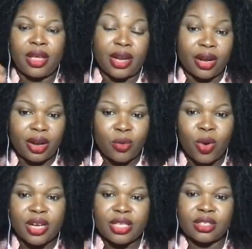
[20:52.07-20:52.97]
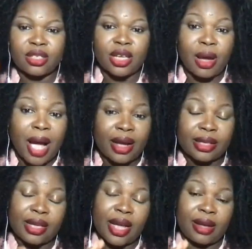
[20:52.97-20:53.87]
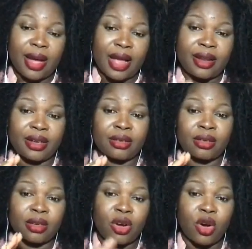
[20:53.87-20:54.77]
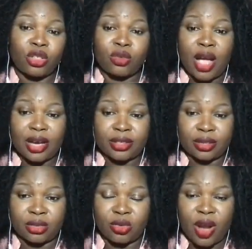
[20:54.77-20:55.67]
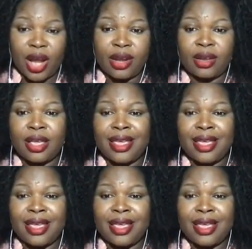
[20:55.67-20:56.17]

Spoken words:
Another one is adding call to action, right?